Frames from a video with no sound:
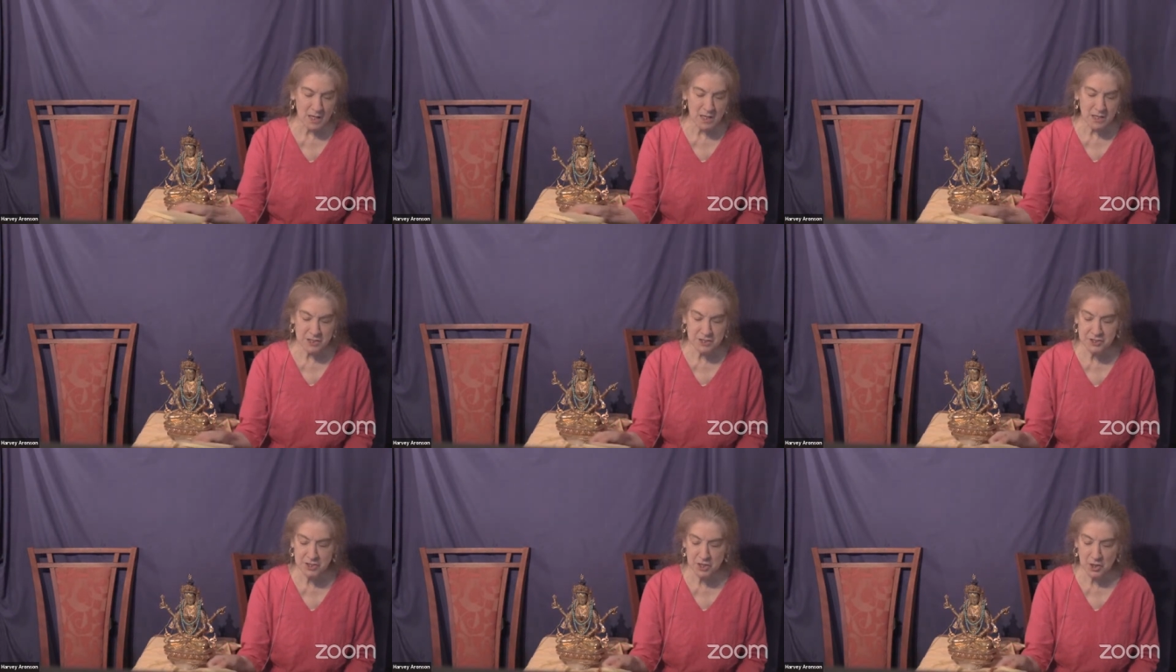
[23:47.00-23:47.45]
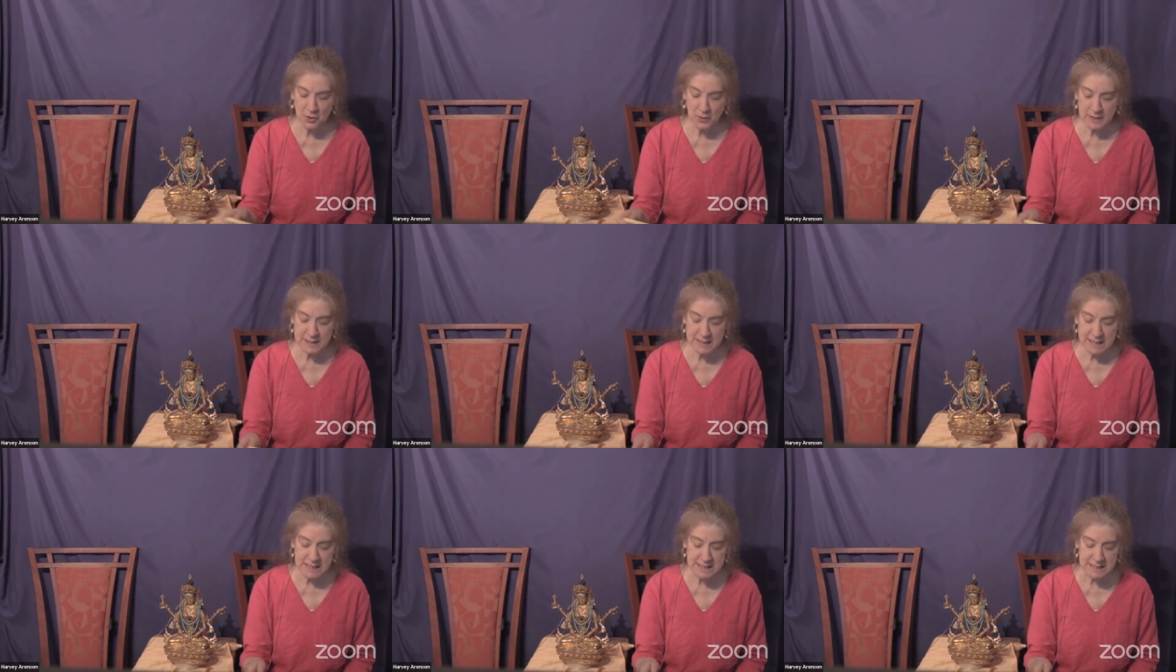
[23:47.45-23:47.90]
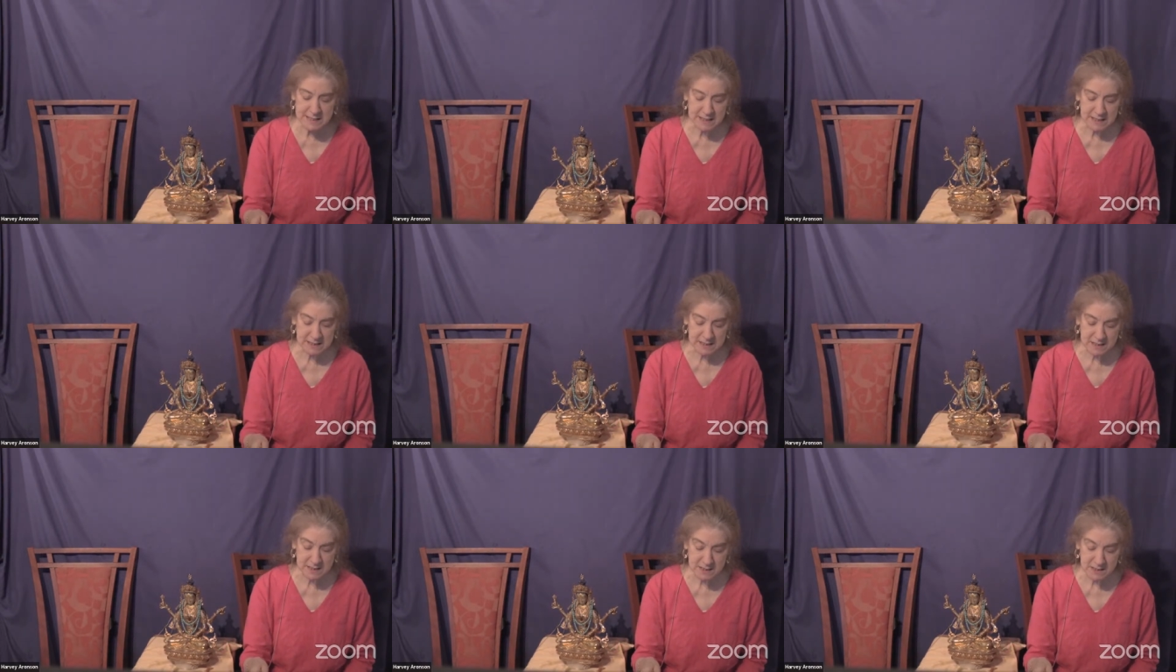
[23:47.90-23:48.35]
So in
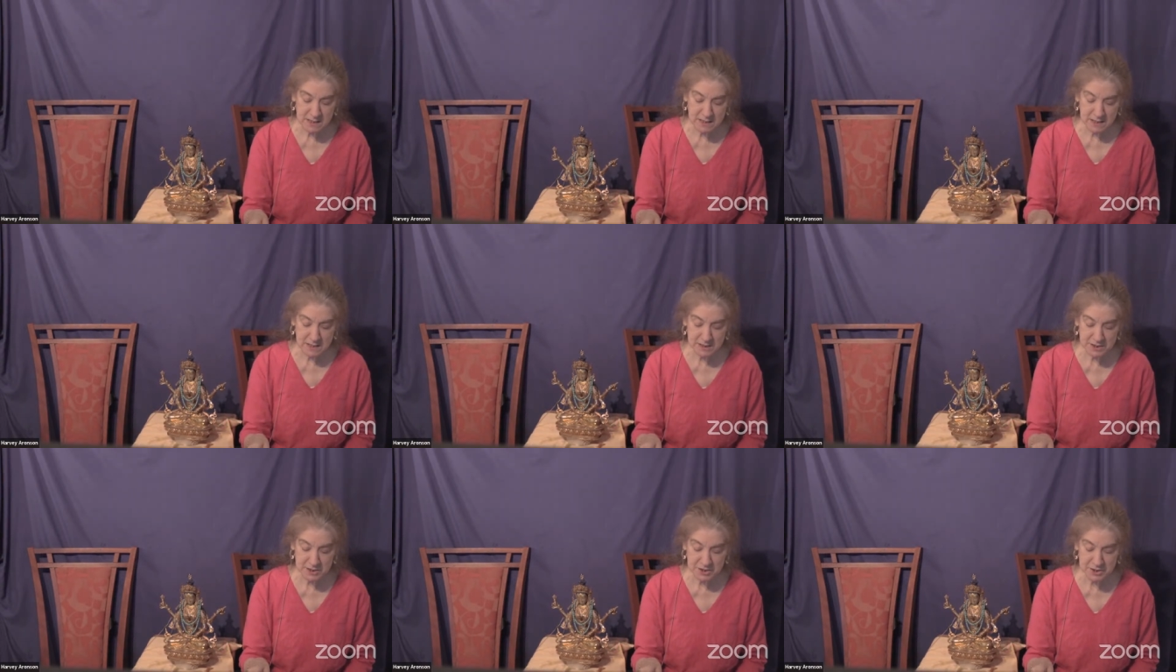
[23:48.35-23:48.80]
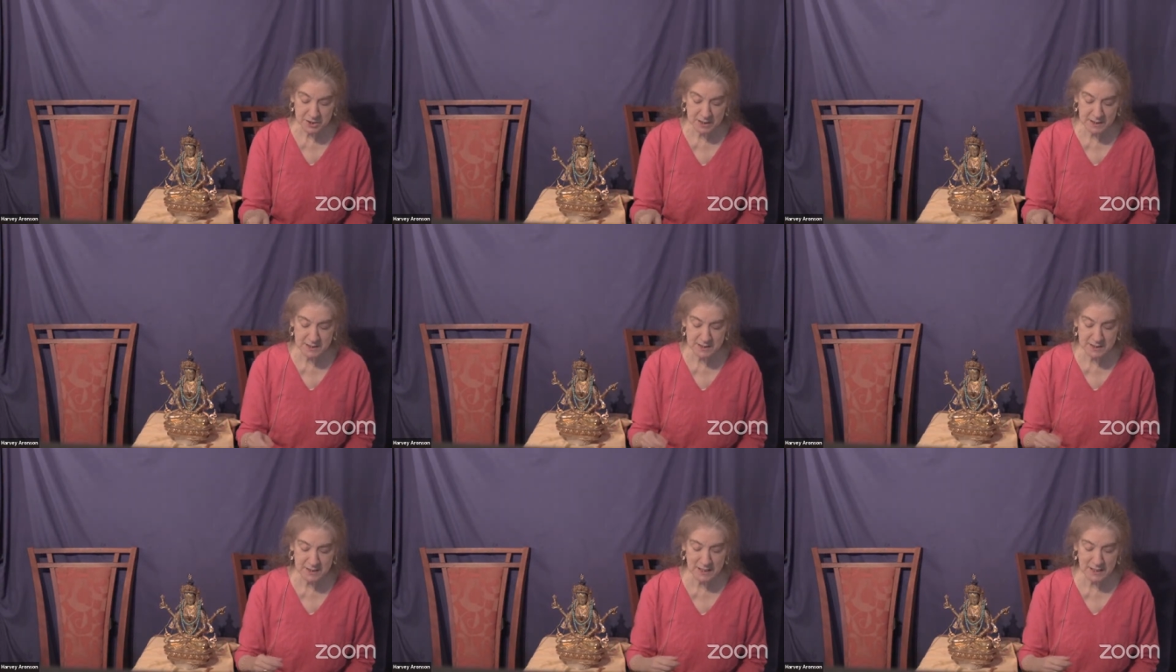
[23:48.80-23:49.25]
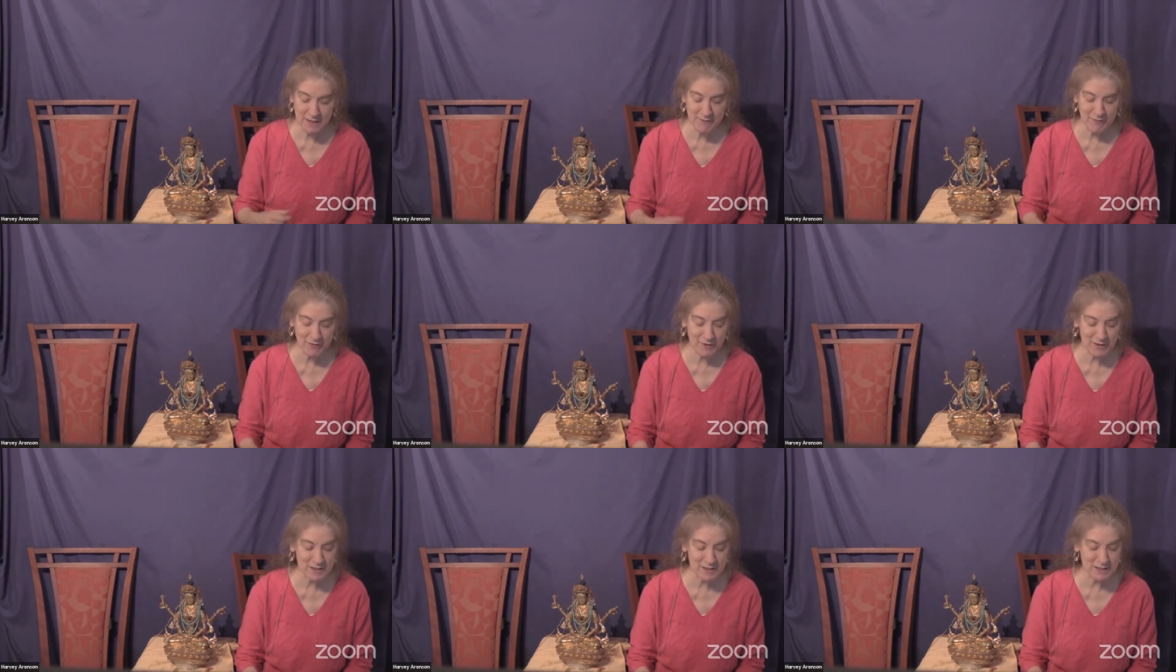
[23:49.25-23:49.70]
essence,
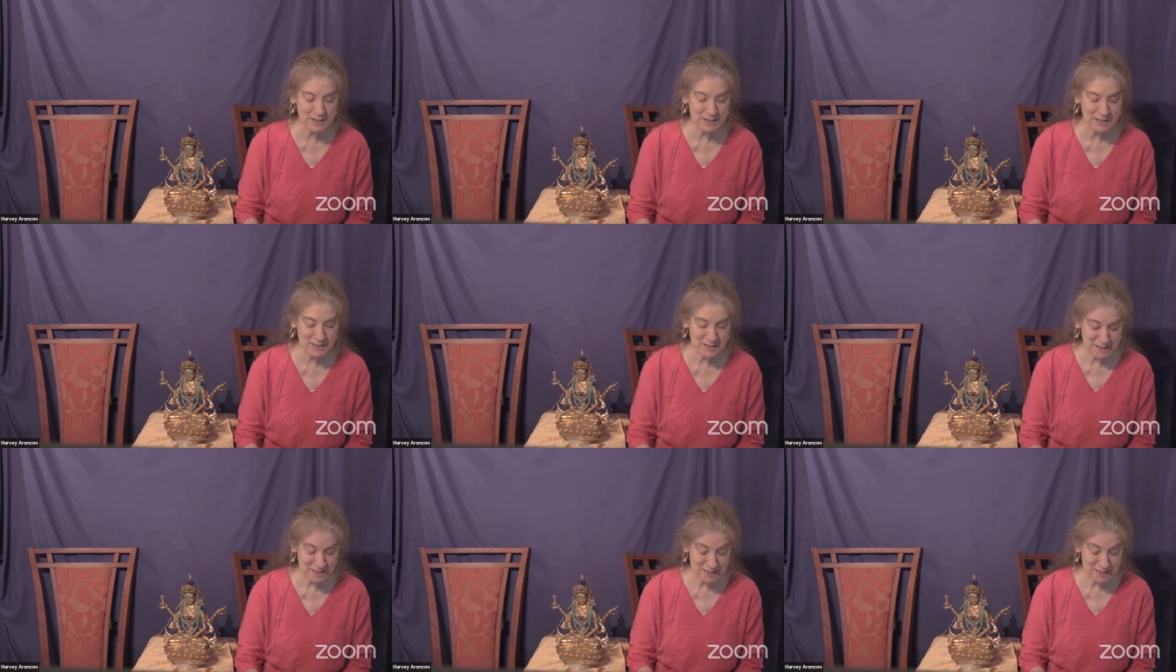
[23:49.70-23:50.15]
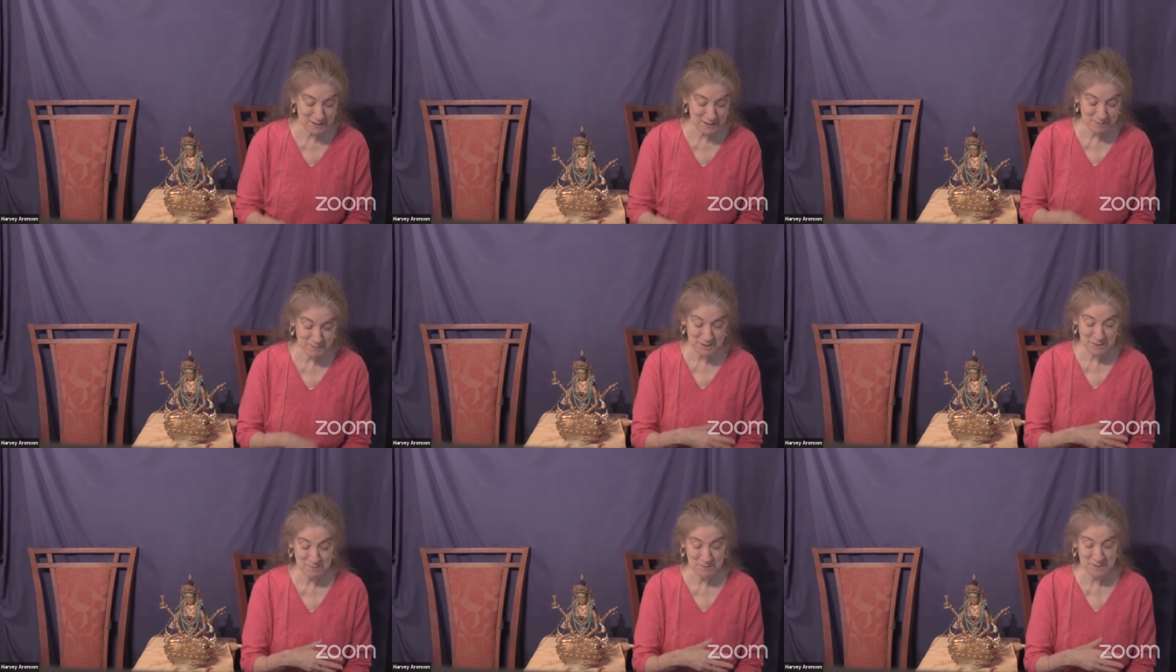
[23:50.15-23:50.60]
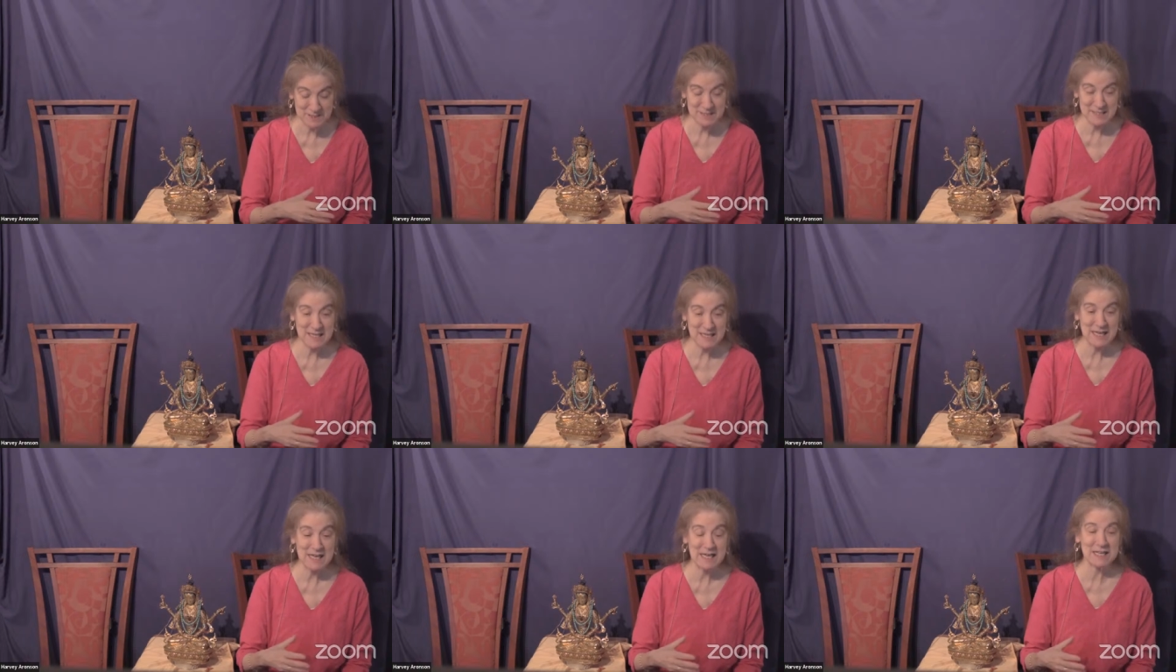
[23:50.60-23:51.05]
Shantideva seems to be
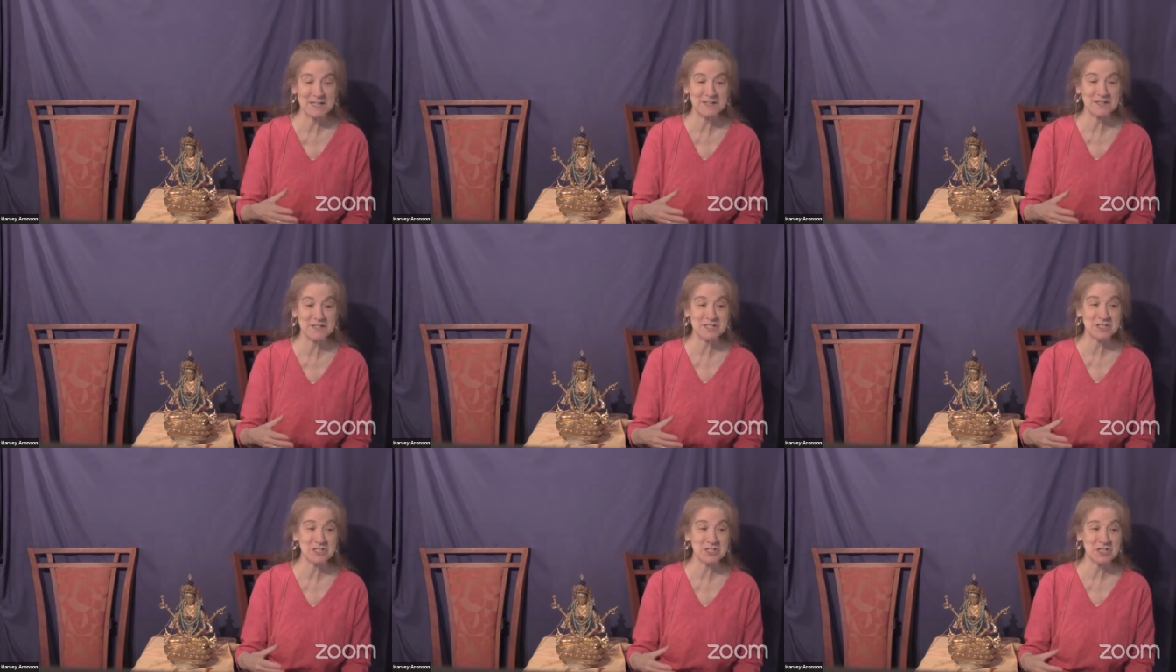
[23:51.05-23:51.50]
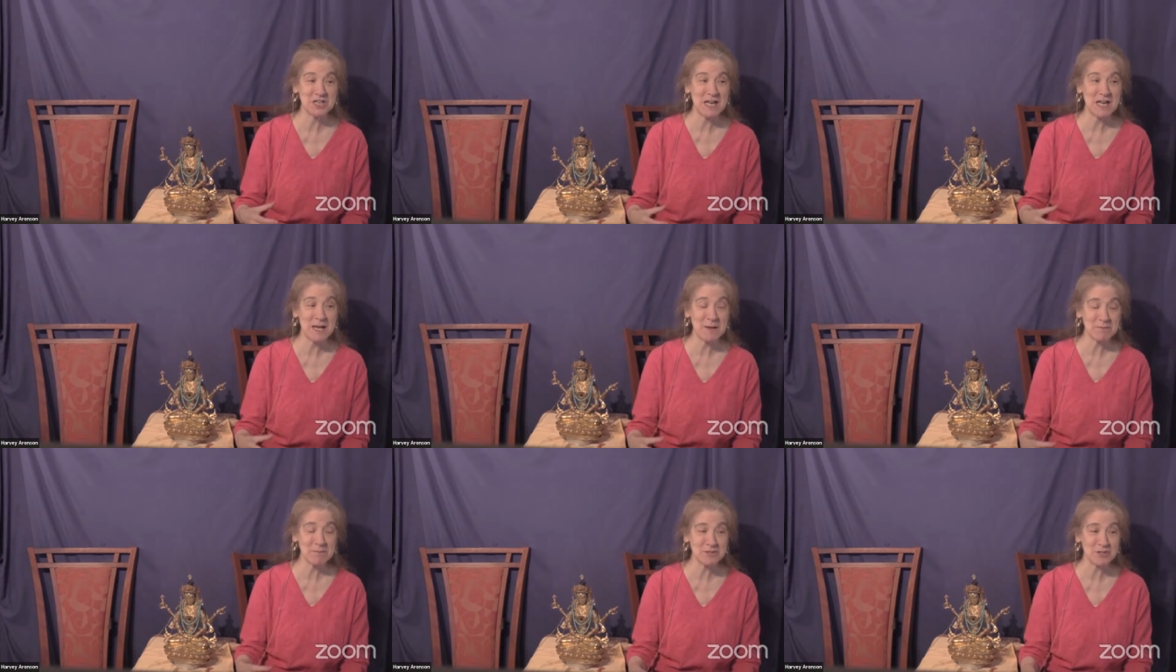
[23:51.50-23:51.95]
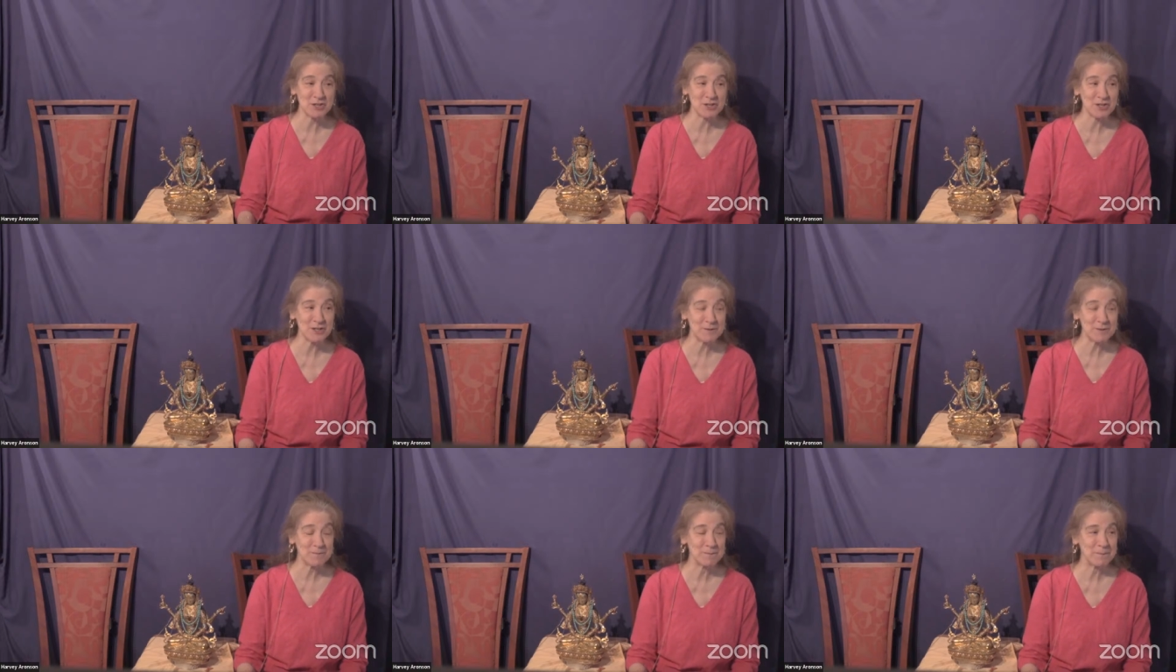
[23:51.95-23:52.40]
saying in this
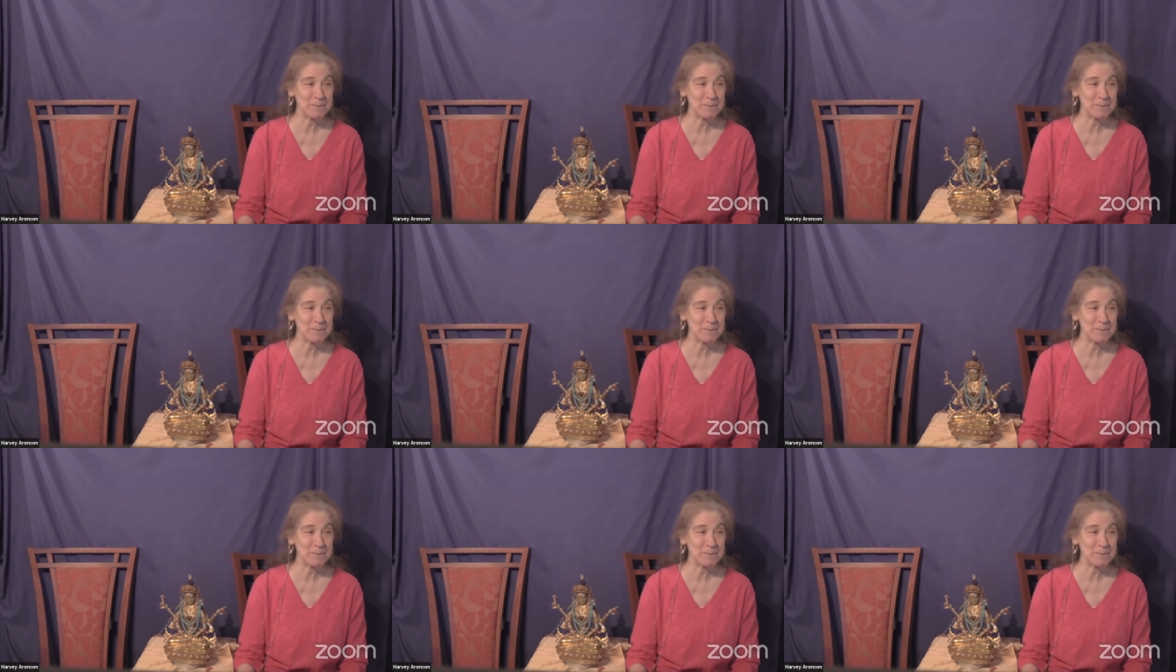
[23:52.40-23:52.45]
chapter,